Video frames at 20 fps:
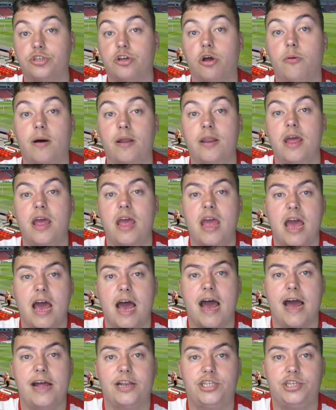come on
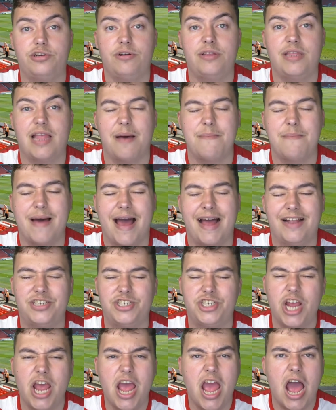uh, during that
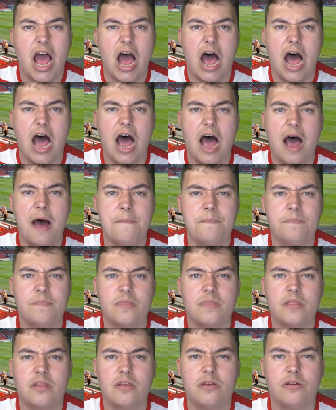match.
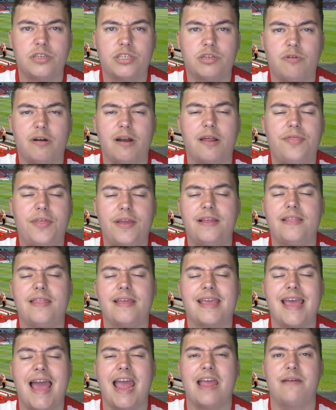Um, so what do I think of
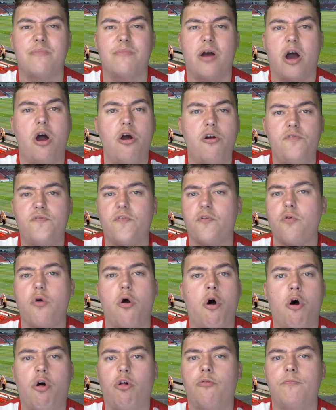the game?
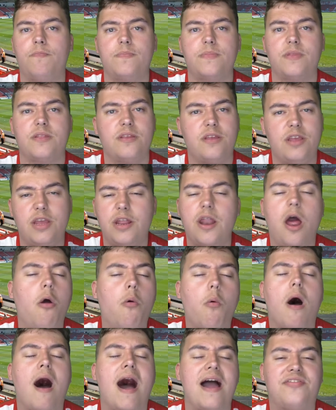Overall, you know
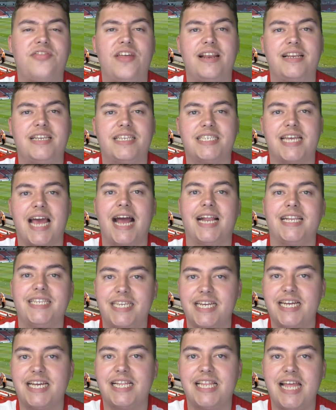what, I think
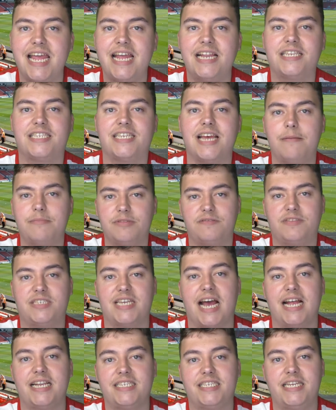tactically, in terms of
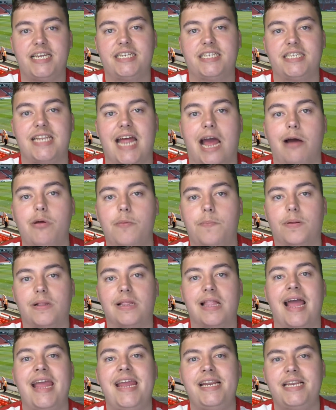tactics and how we
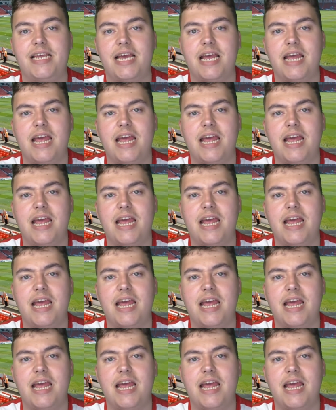played,